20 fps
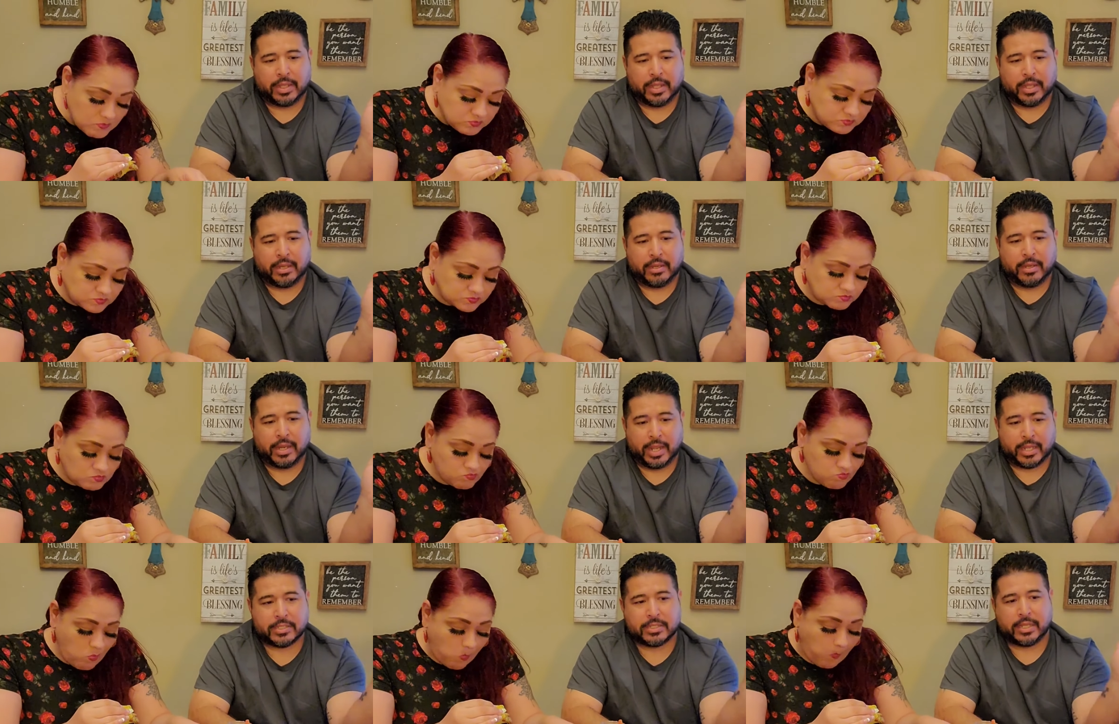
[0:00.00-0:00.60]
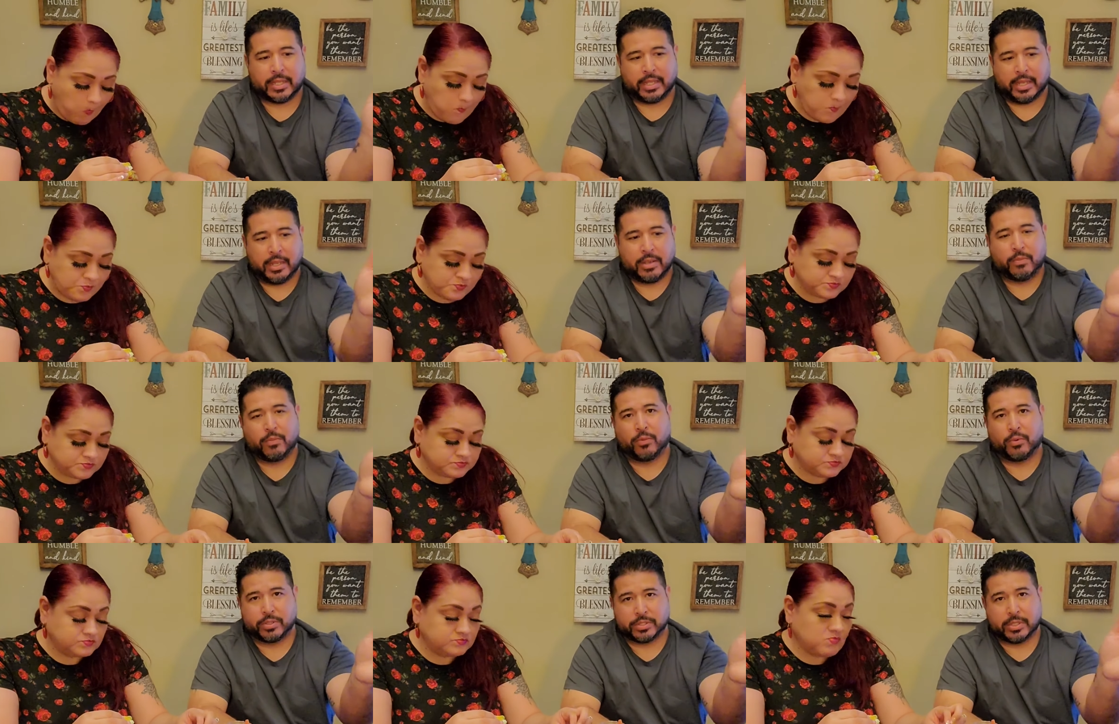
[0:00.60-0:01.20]
Speaker 1: then next to
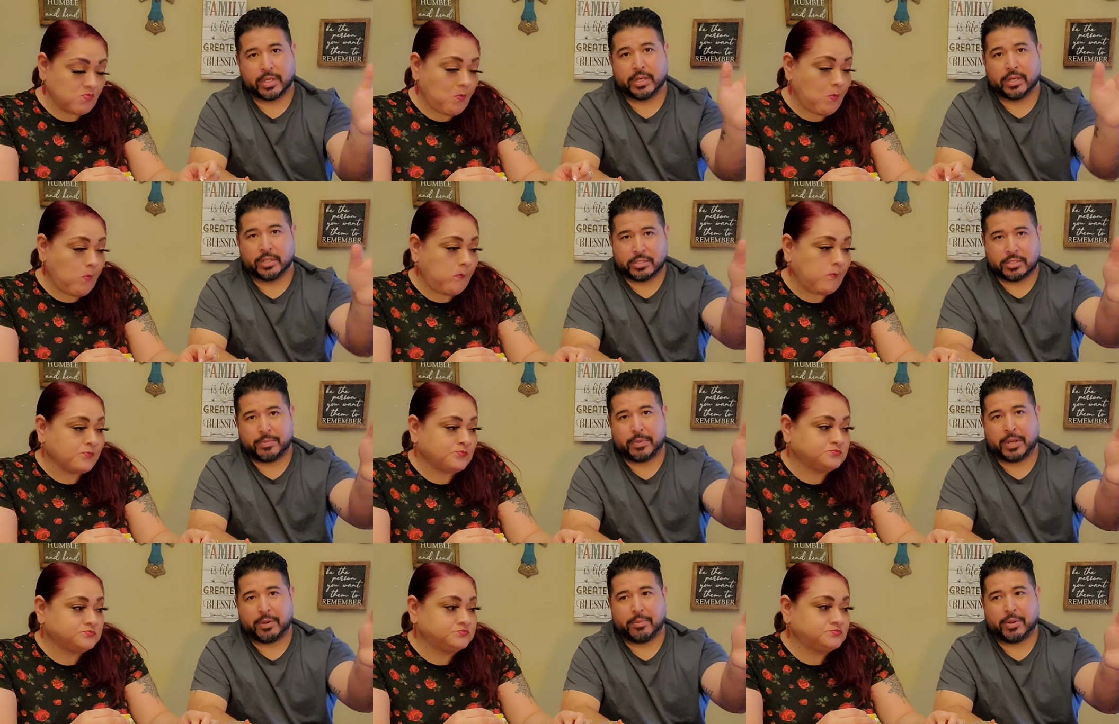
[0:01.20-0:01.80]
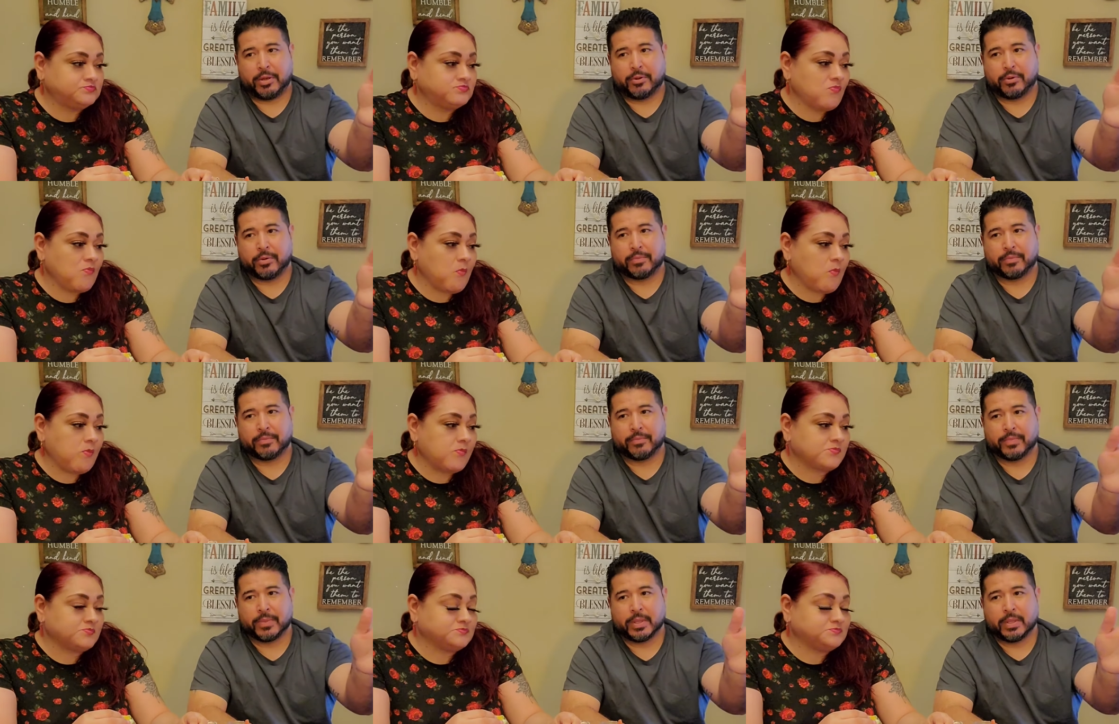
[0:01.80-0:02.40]
him was another spare bedroom.
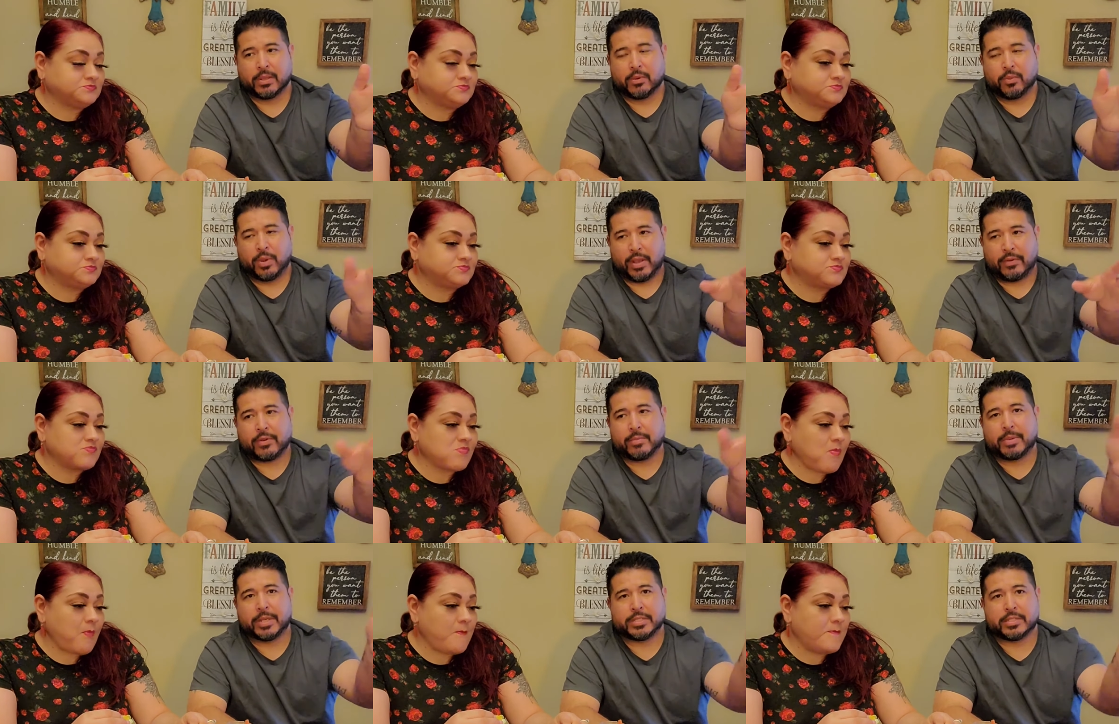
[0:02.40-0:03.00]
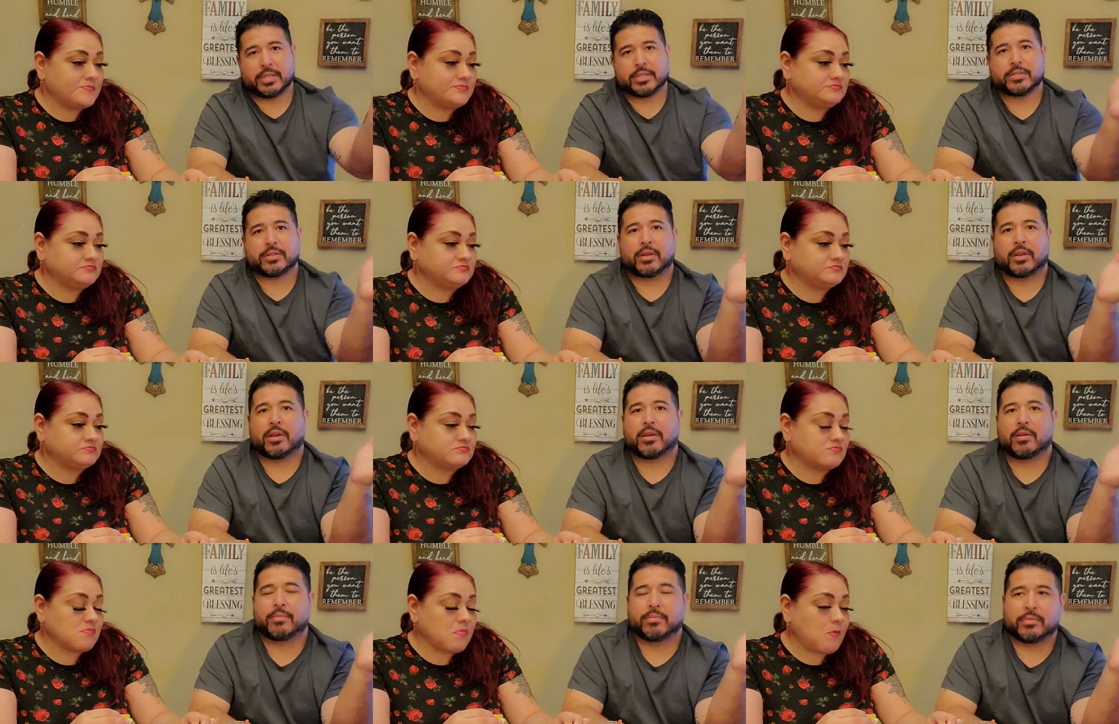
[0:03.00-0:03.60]
Well, after my
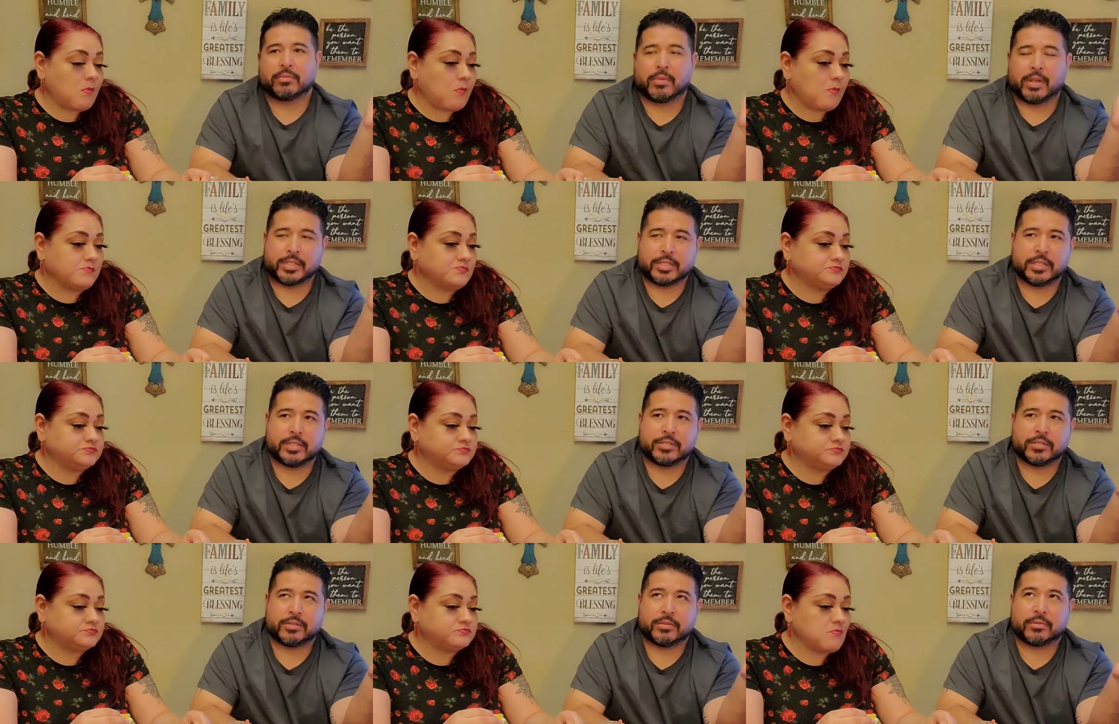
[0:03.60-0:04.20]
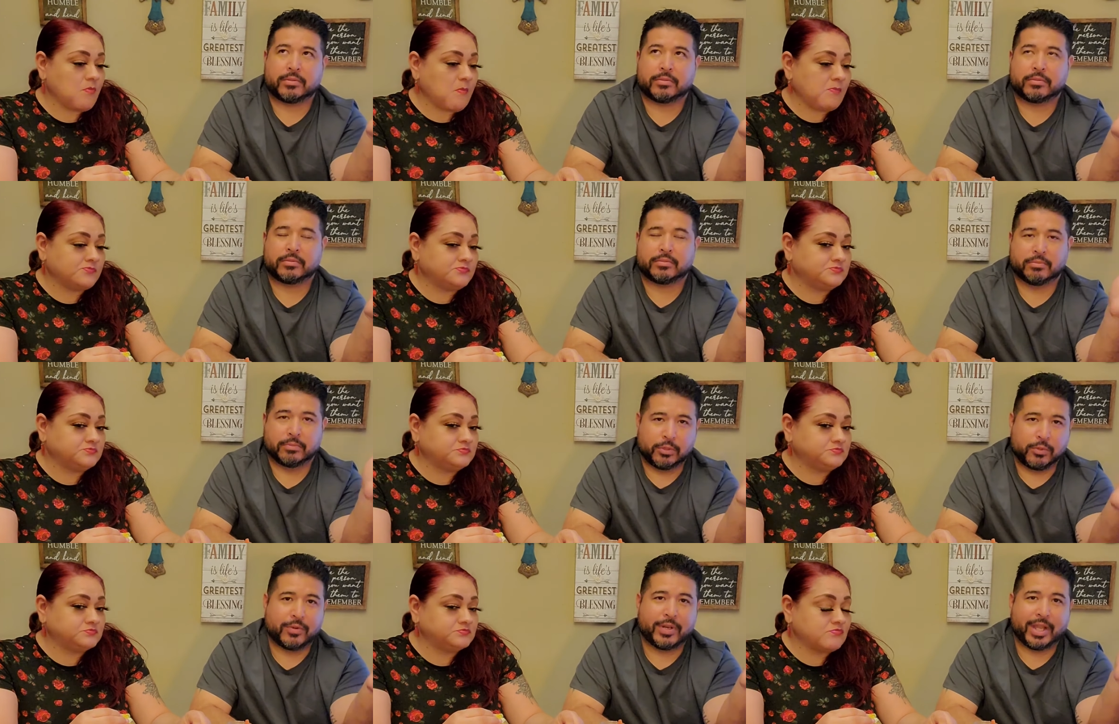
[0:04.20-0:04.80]
sister-in-law, my sister
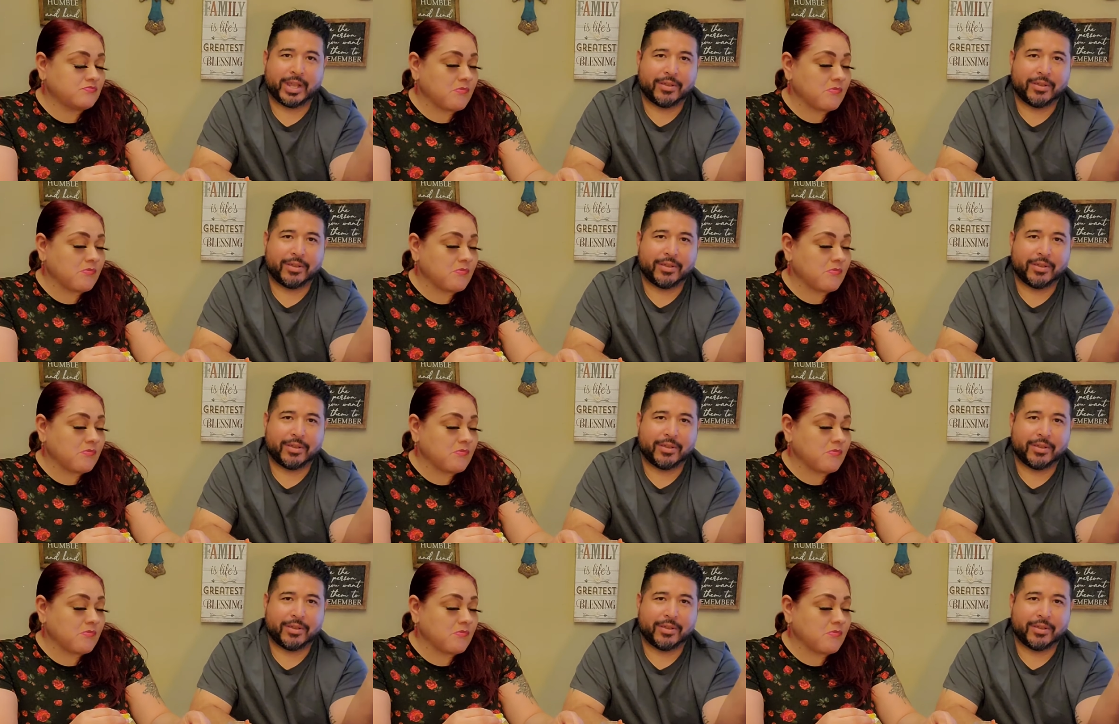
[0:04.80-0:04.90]
moved